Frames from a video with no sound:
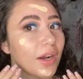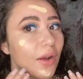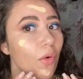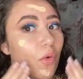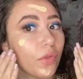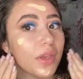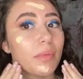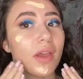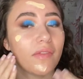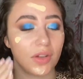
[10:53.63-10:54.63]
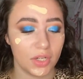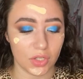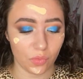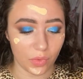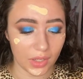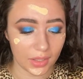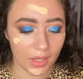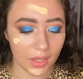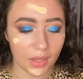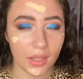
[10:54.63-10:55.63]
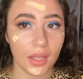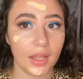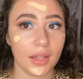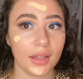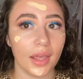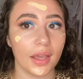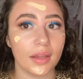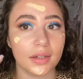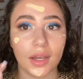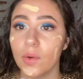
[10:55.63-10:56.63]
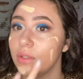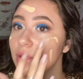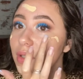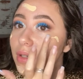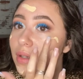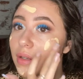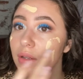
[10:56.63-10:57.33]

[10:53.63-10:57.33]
I only apply foundation really like down here,